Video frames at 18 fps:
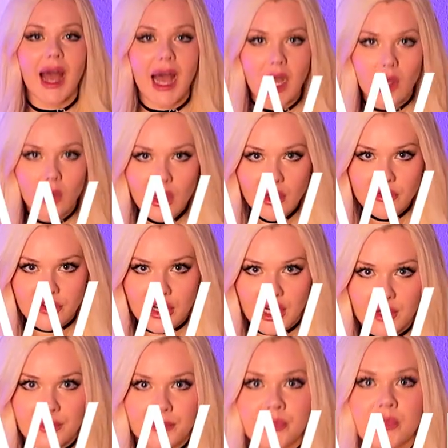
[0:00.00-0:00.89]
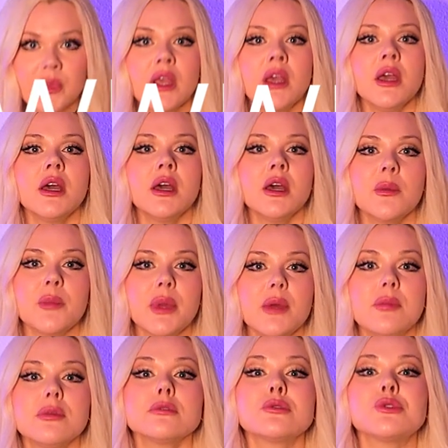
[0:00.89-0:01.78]
However,
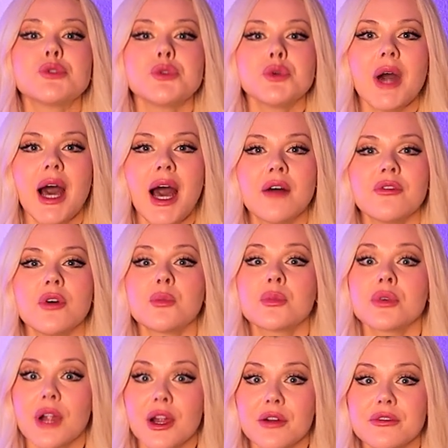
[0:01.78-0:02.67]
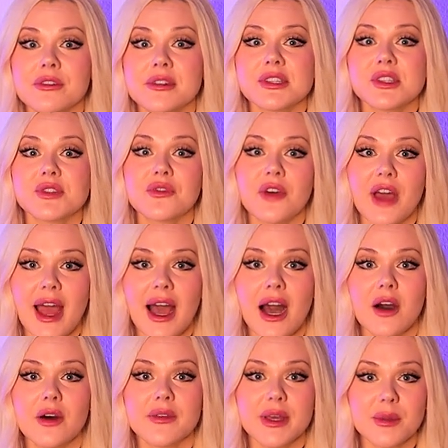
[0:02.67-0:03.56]
people do have a preference for
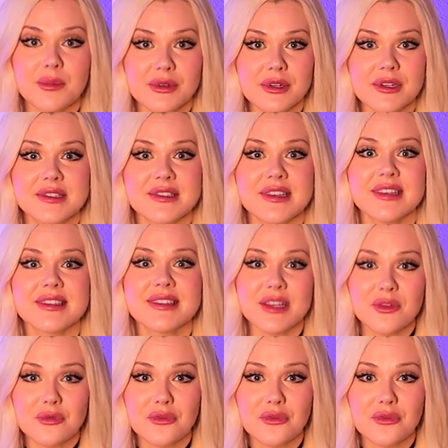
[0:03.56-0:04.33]
how they process